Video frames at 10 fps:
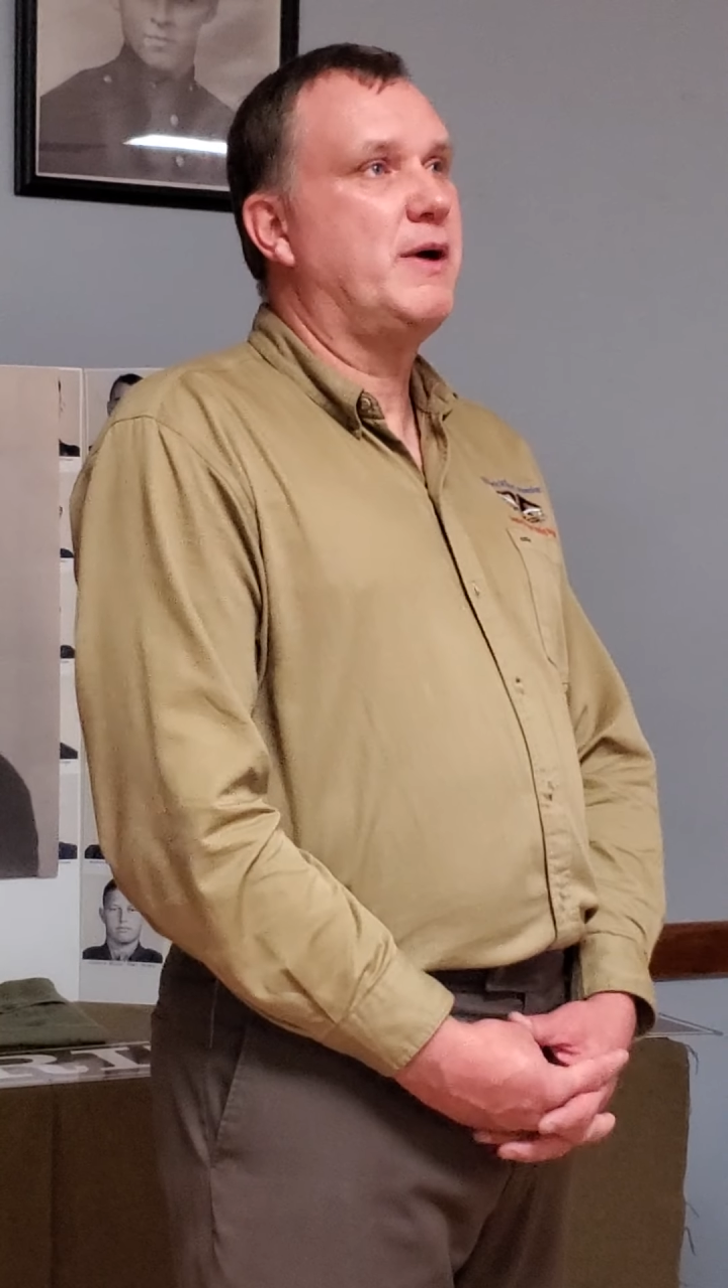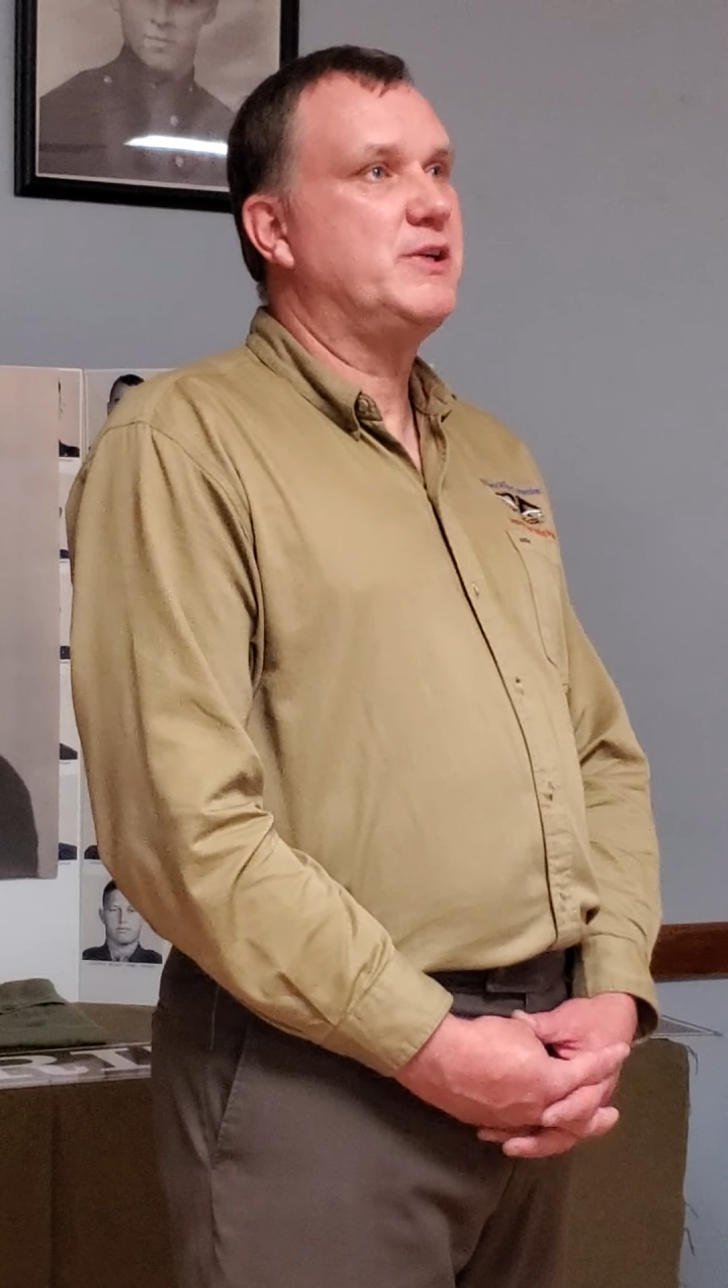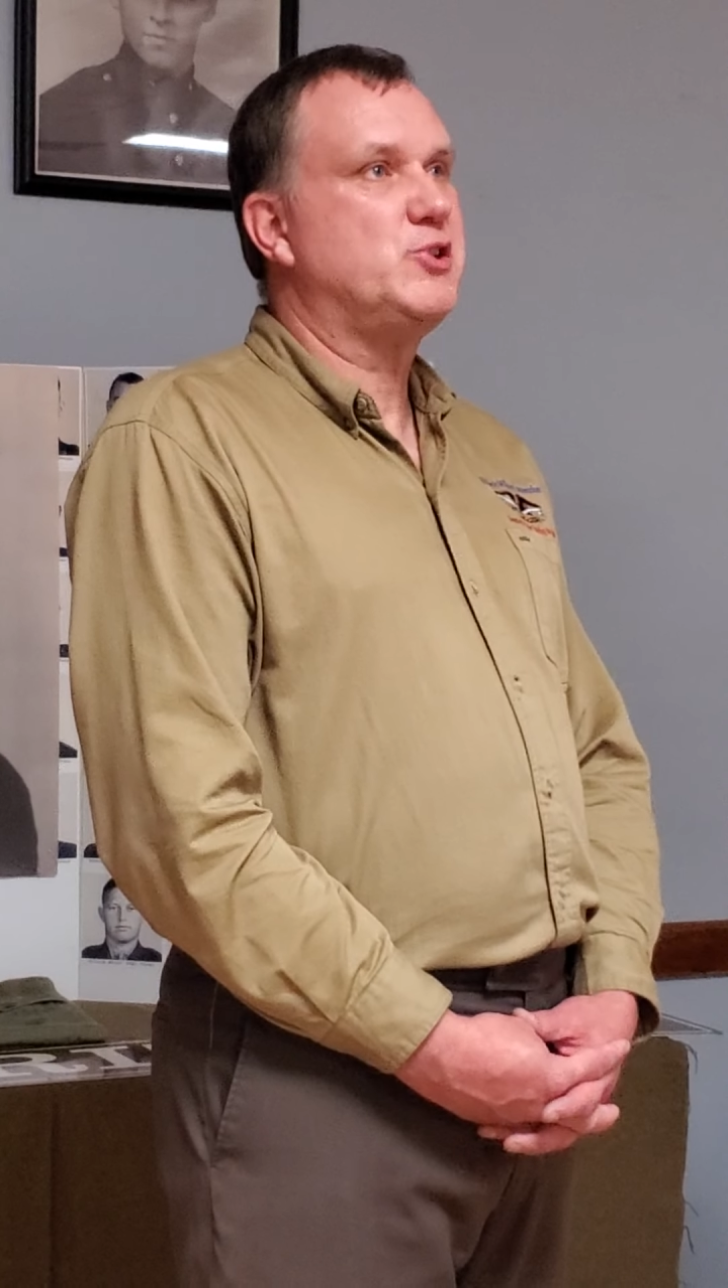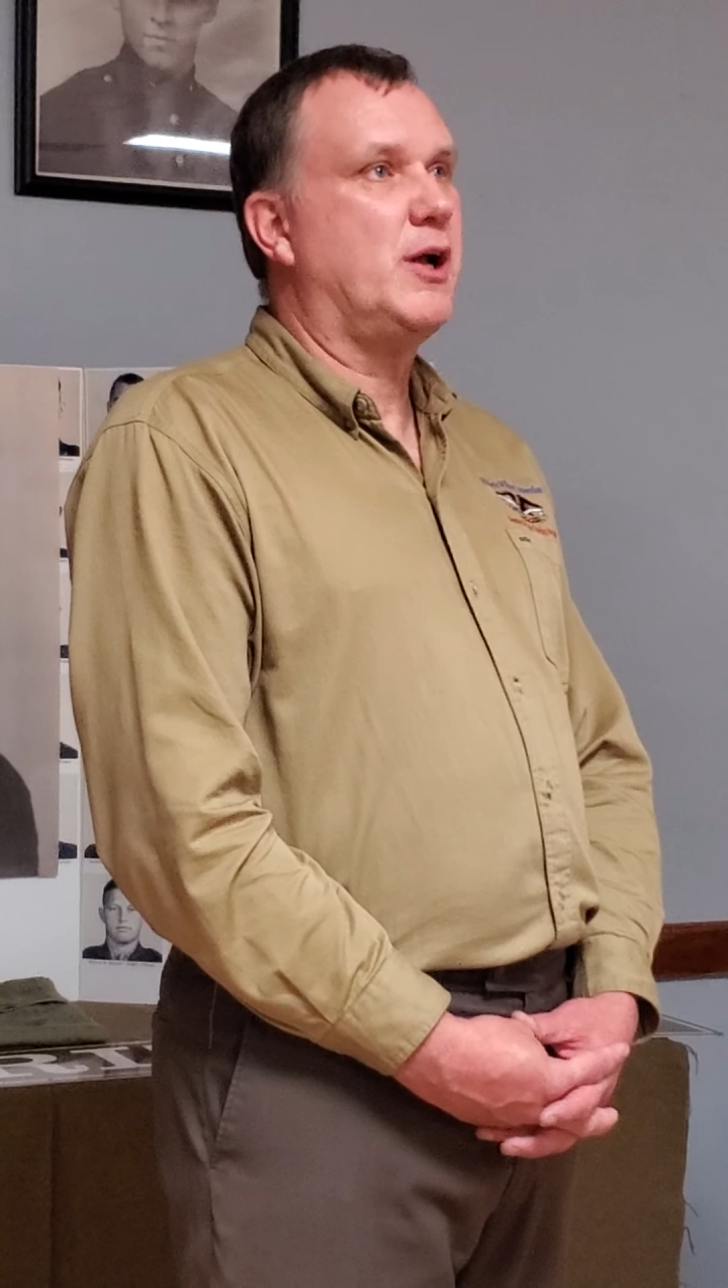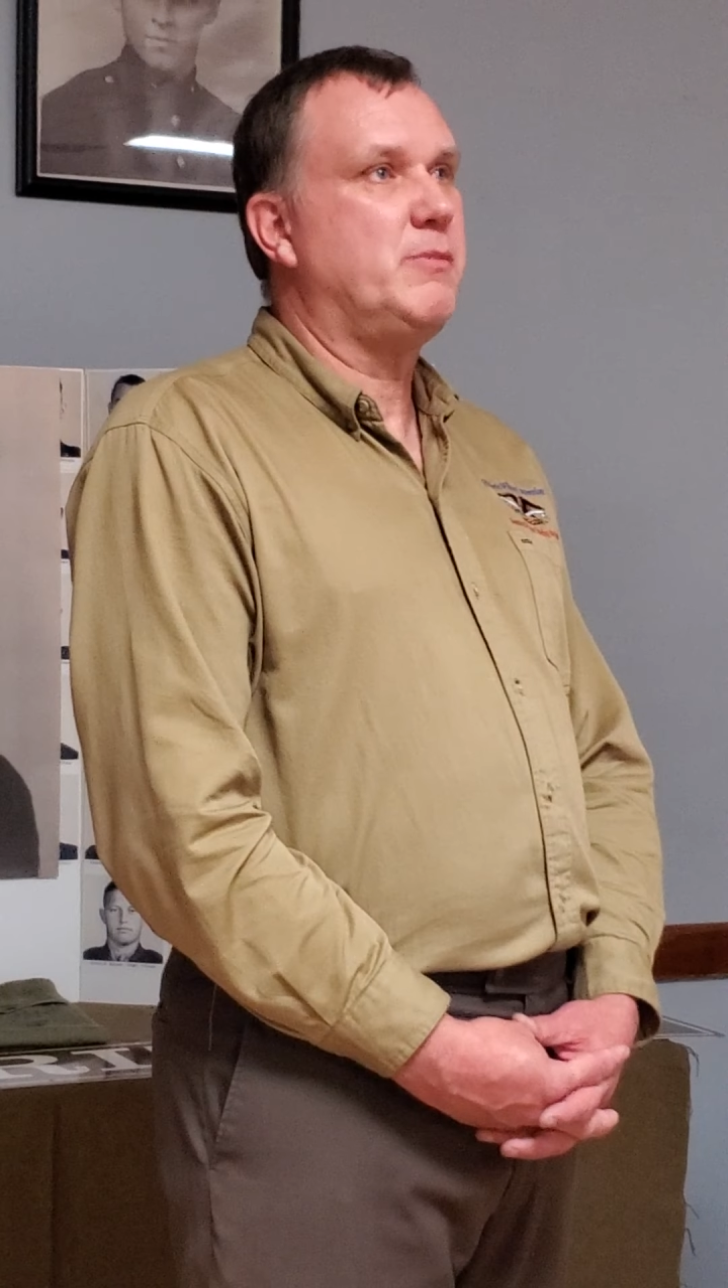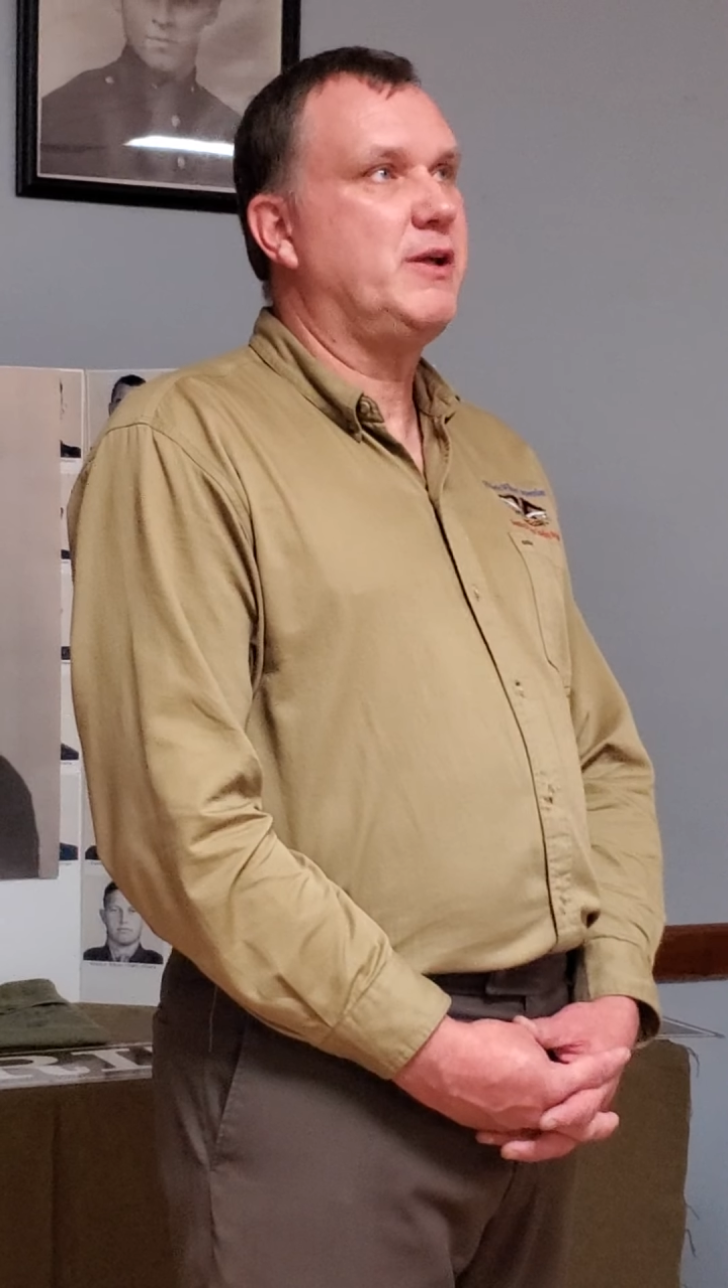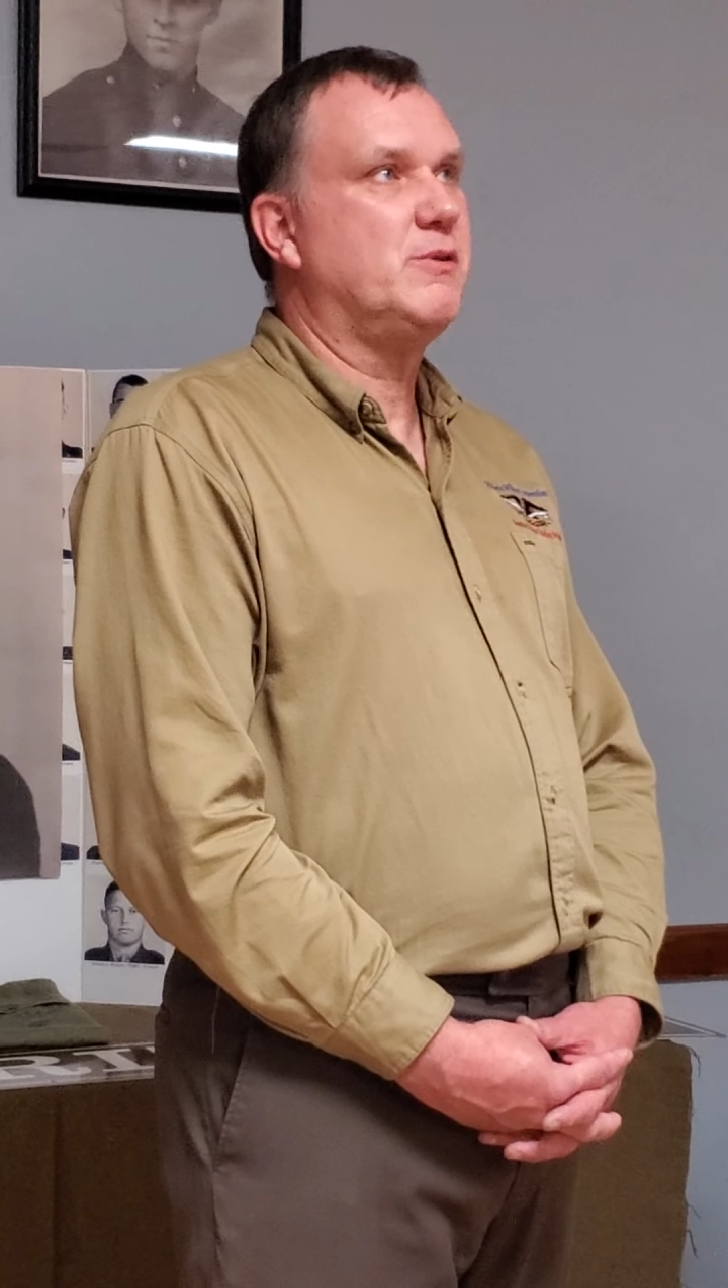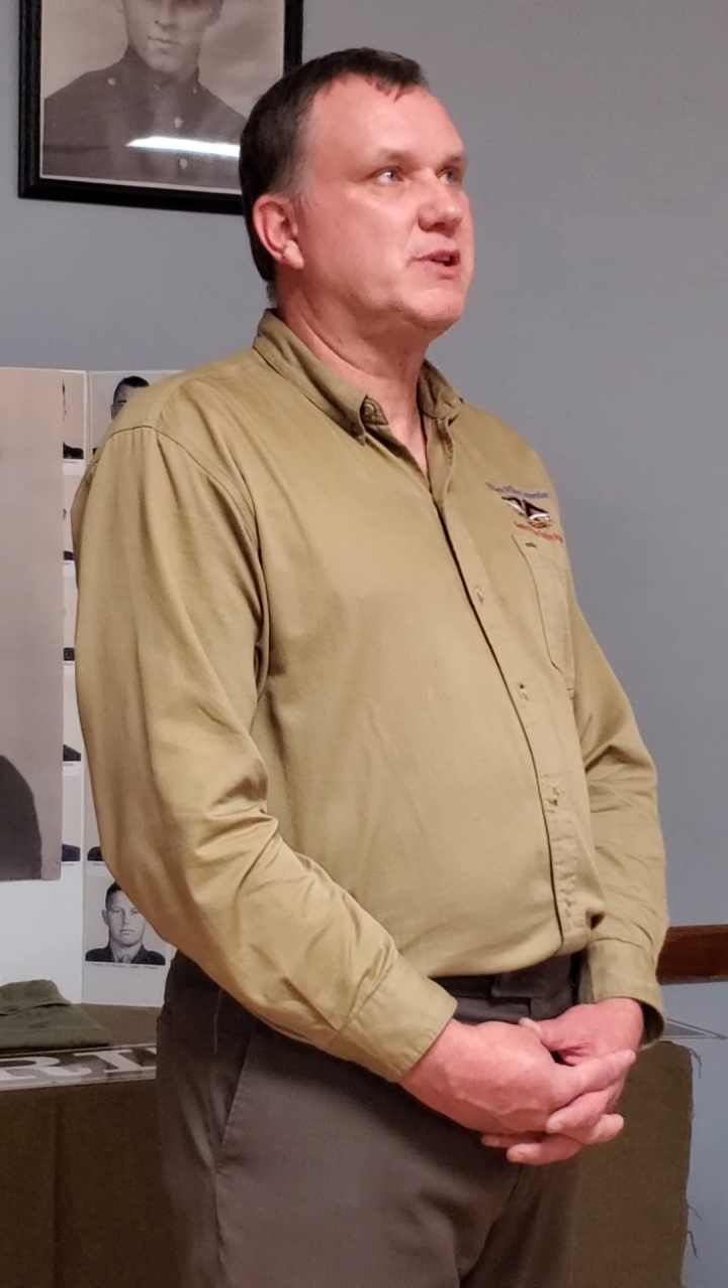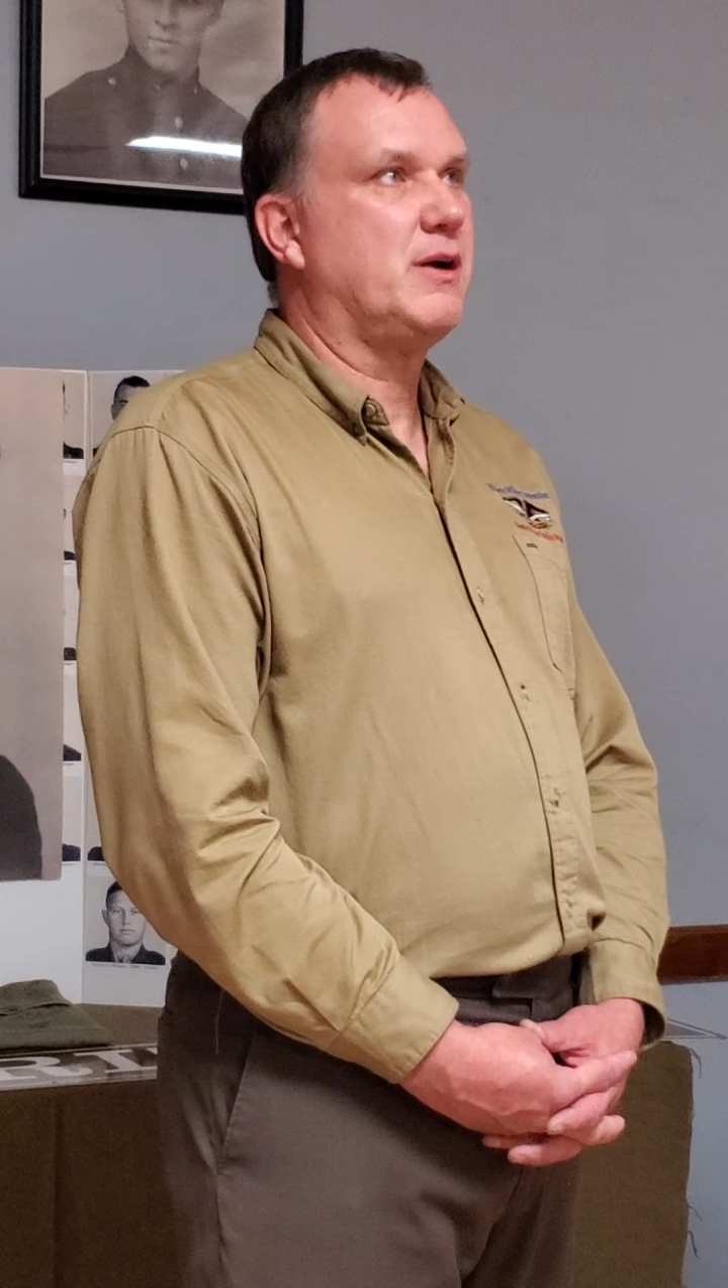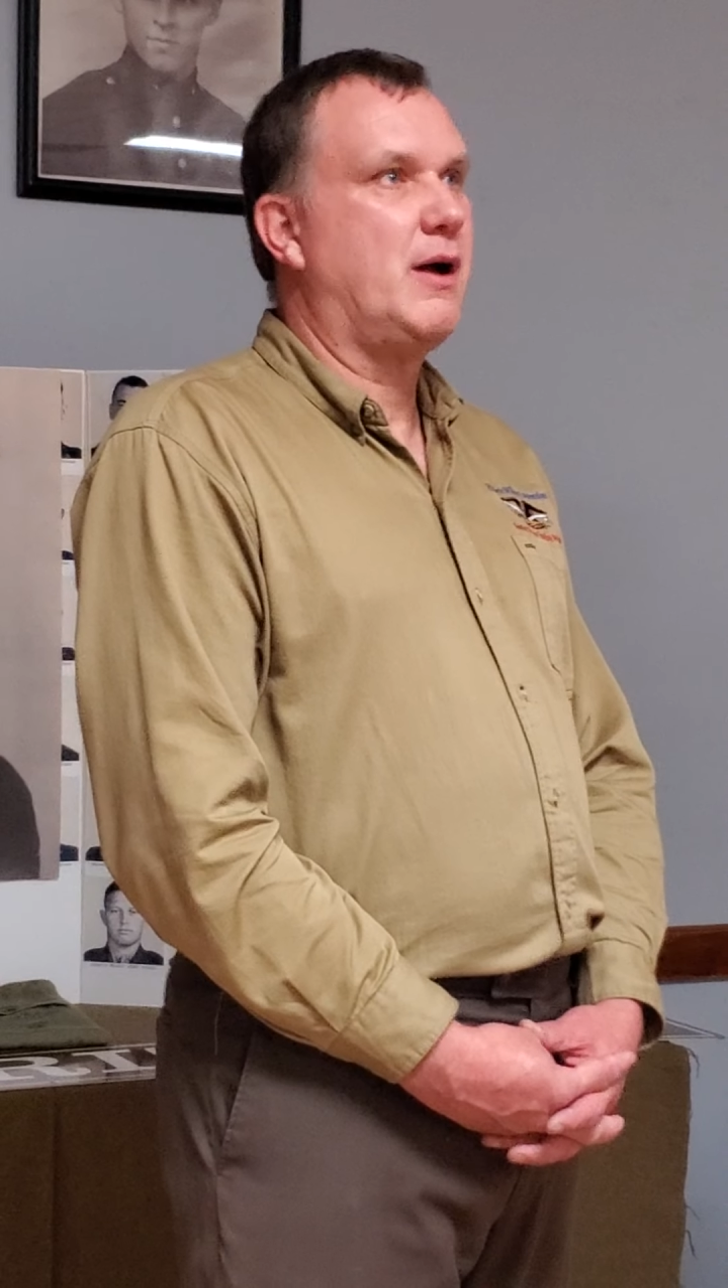met a gentleman, he
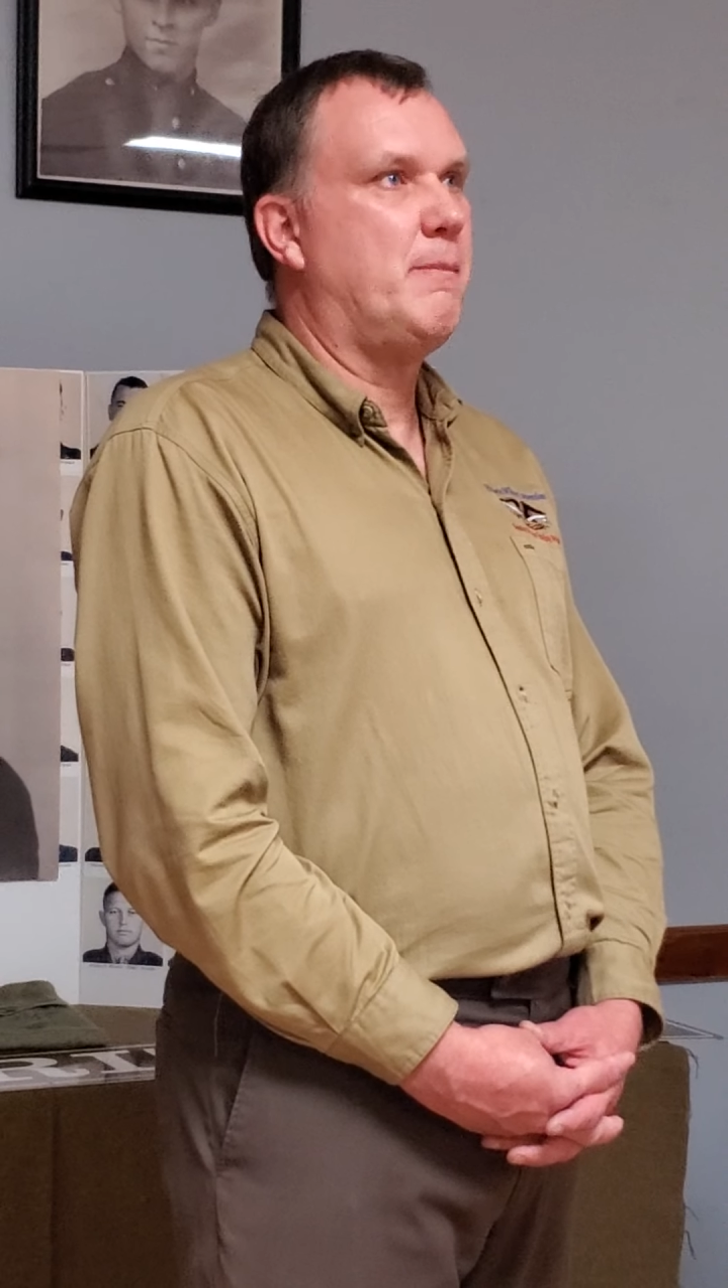was a,